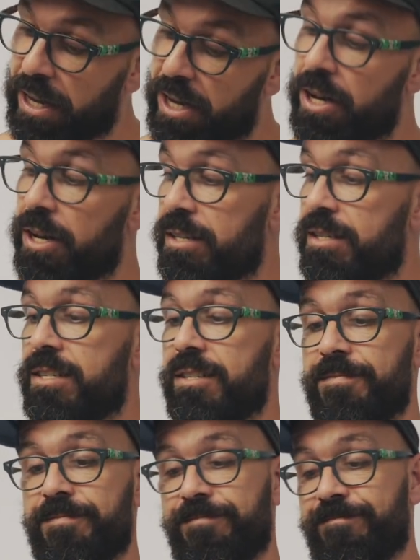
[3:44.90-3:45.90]

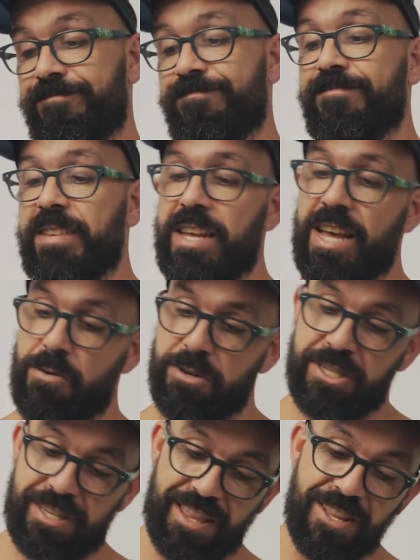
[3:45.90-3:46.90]
because I
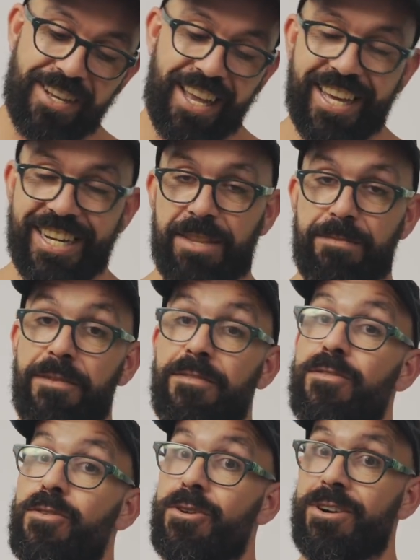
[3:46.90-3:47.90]
was just looking at it
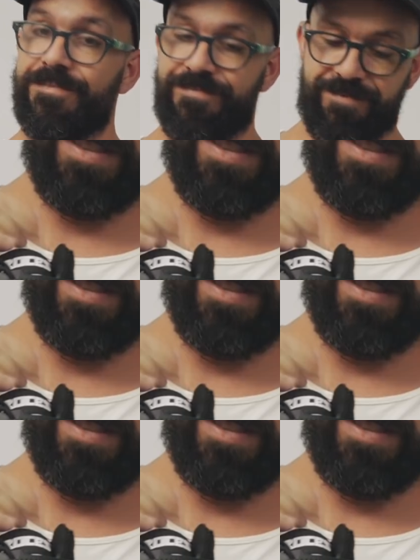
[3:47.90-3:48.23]
before.